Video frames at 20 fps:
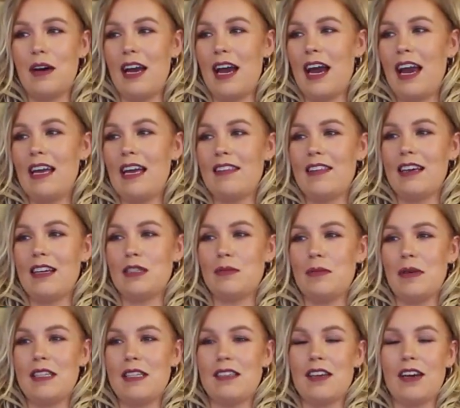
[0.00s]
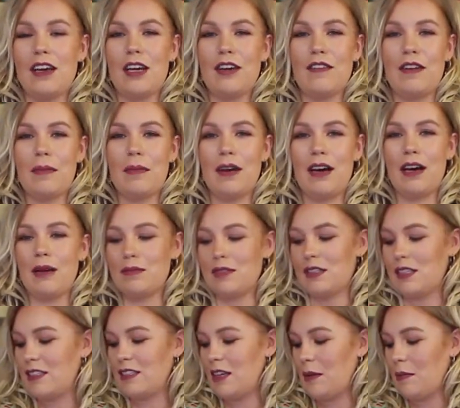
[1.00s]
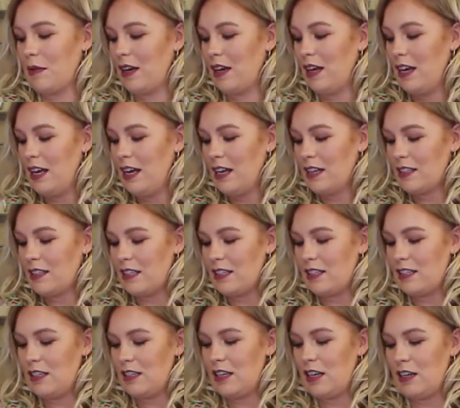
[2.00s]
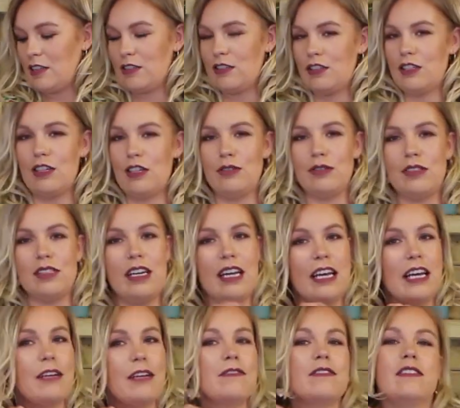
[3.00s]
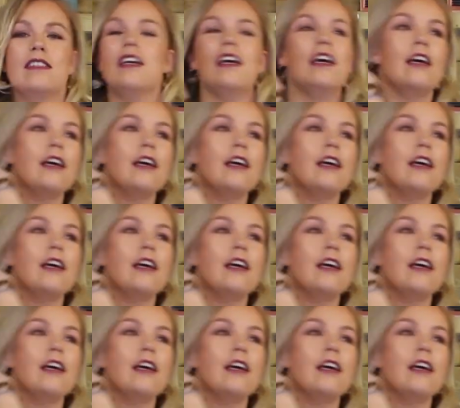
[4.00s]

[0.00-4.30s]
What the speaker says: I hate things being tight around my arms in the summer because it's like loose sleeves.